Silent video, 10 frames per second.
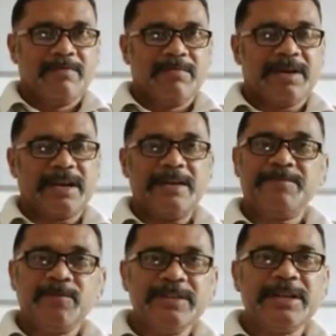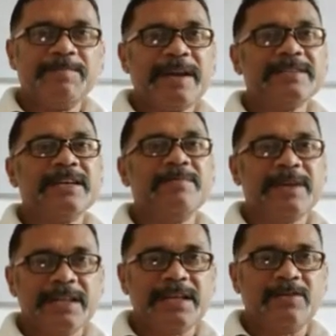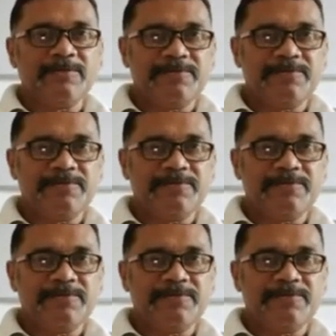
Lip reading: But I have told that plants can make their own